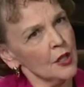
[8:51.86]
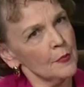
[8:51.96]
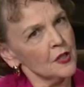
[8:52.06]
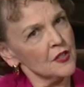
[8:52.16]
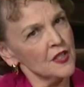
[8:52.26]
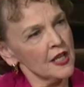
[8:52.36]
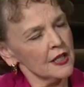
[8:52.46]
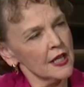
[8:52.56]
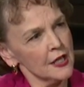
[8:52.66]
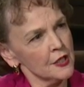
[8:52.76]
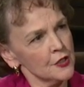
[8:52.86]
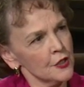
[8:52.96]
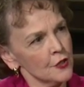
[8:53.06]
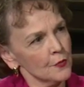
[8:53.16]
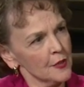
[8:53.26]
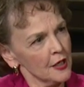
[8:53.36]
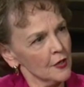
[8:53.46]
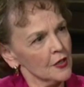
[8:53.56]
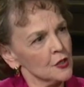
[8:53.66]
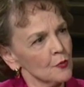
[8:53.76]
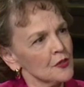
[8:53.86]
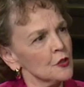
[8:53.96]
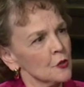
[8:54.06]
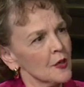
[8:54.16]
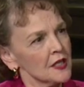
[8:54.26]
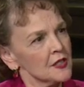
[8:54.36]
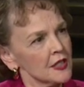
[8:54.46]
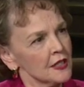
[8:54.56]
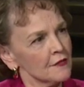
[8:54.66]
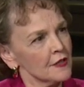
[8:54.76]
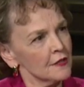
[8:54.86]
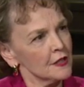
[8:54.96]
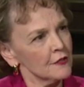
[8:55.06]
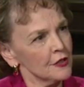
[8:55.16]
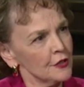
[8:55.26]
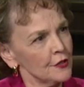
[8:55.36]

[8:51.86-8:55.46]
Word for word: The book's dedicated to your parents. What's the greatest gift they've given